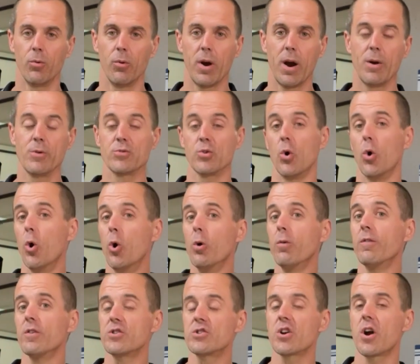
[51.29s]
where I was
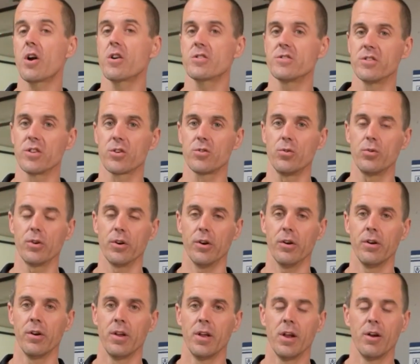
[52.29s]
overcharging the
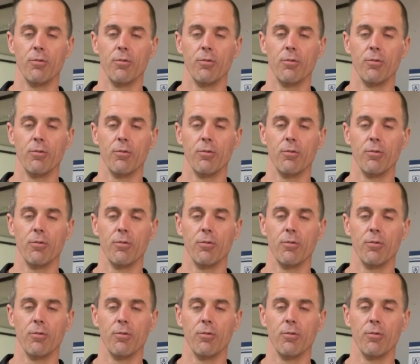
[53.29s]
corner,